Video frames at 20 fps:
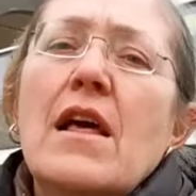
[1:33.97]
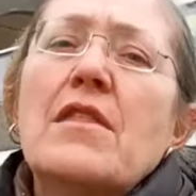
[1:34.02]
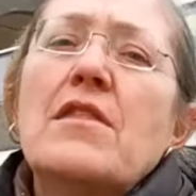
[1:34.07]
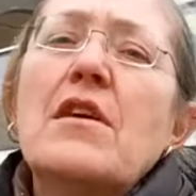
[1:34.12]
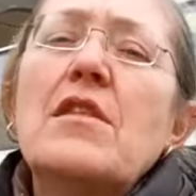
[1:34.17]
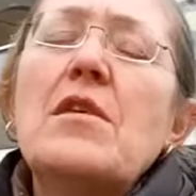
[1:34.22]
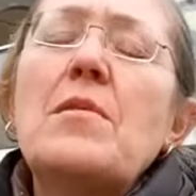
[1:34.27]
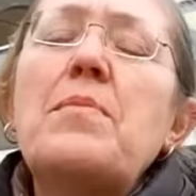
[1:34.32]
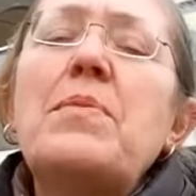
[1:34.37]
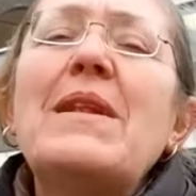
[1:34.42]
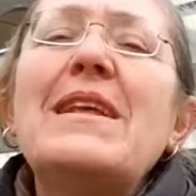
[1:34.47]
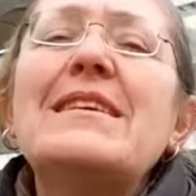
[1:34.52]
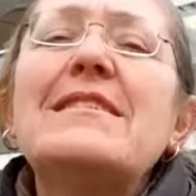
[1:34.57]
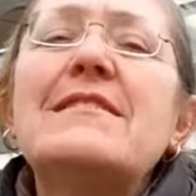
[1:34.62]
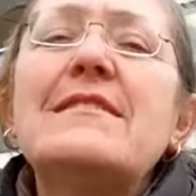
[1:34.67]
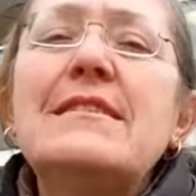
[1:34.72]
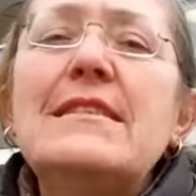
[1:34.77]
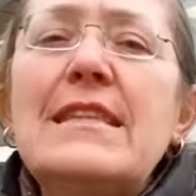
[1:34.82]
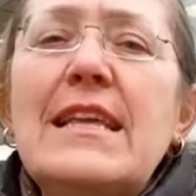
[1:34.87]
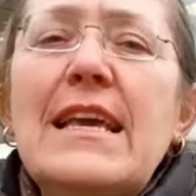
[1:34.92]
that the
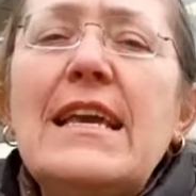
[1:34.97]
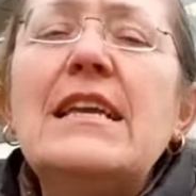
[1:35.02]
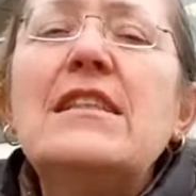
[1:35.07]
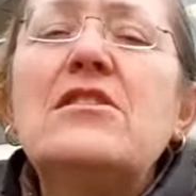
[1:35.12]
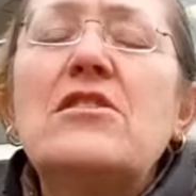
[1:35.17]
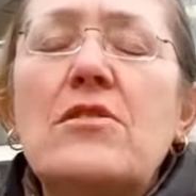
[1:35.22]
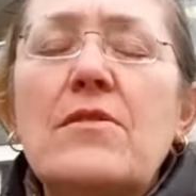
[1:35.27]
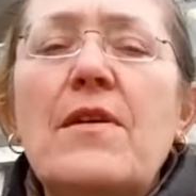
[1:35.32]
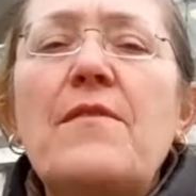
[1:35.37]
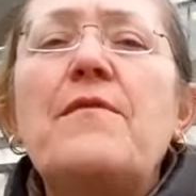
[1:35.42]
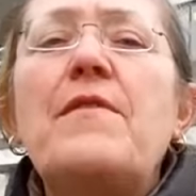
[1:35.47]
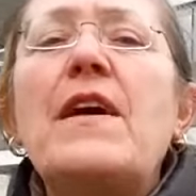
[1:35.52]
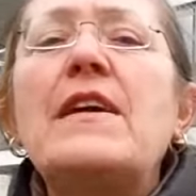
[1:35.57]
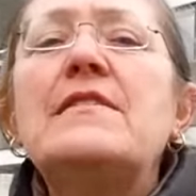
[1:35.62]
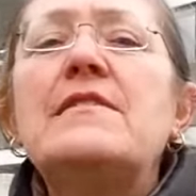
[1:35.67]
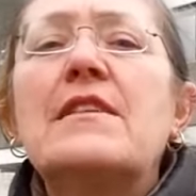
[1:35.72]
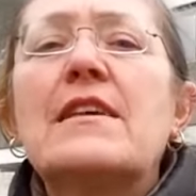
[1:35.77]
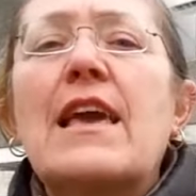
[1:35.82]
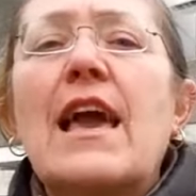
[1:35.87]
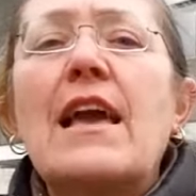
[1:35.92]
police need to
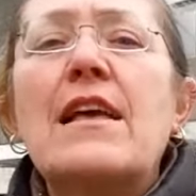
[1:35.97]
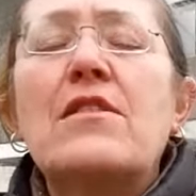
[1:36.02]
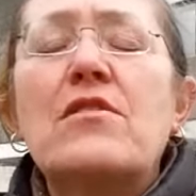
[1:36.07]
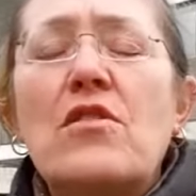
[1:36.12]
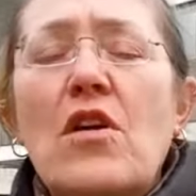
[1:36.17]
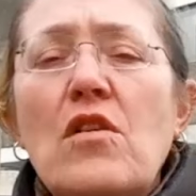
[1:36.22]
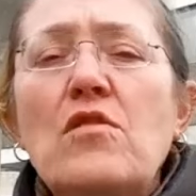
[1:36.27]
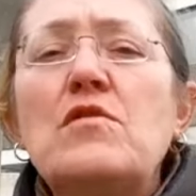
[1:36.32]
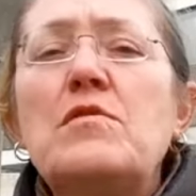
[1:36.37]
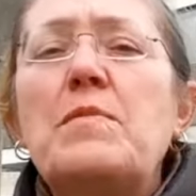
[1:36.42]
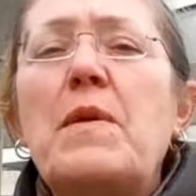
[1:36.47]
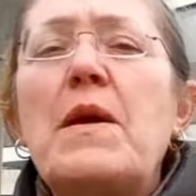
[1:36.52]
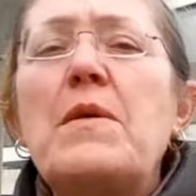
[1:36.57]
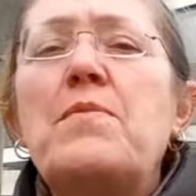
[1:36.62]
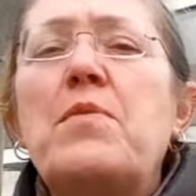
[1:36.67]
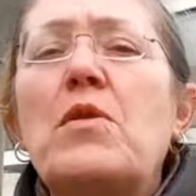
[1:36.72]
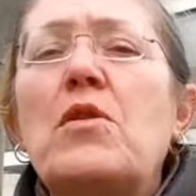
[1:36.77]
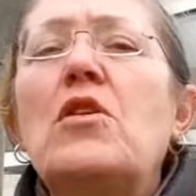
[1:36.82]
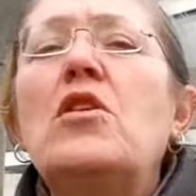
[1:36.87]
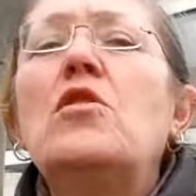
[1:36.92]
investigate those
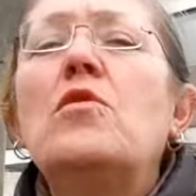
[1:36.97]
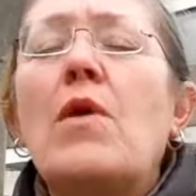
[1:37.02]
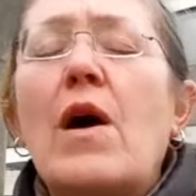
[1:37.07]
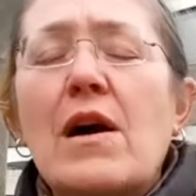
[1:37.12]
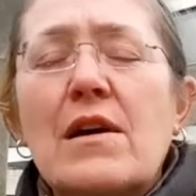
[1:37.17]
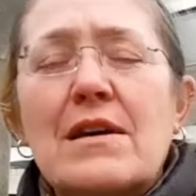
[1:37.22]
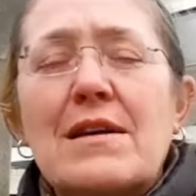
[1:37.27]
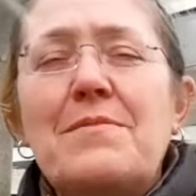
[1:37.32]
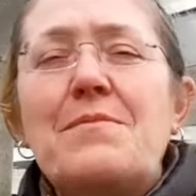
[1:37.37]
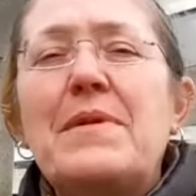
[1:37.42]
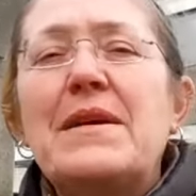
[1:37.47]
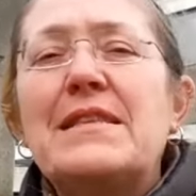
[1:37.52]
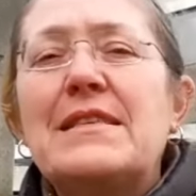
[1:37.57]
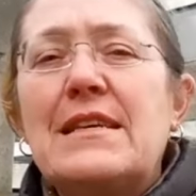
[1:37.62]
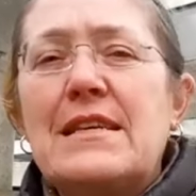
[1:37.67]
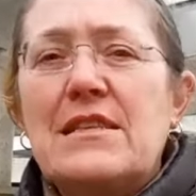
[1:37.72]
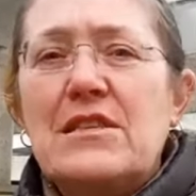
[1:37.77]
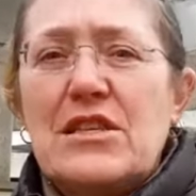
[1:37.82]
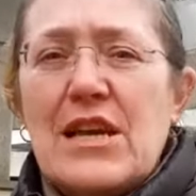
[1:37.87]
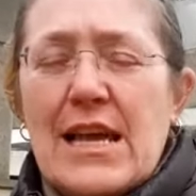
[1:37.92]
people who are
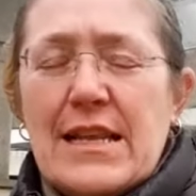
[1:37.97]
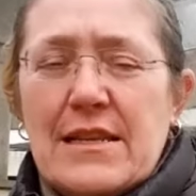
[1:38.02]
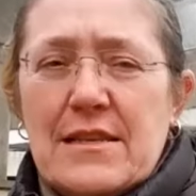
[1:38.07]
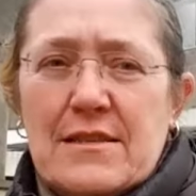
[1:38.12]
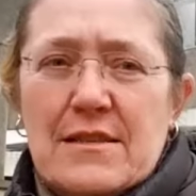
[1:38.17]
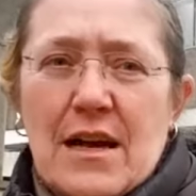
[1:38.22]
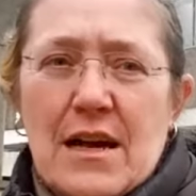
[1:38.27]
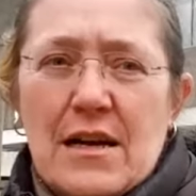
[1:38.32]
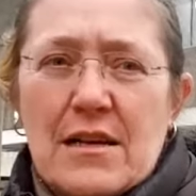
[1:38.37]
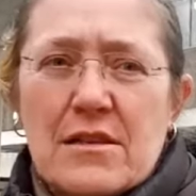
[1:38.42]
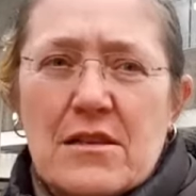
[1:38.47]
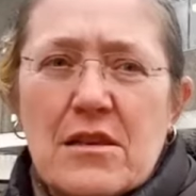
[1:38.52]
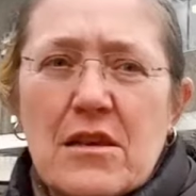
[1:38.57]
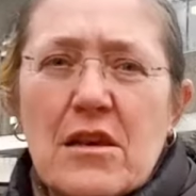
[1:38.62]
committing genocide.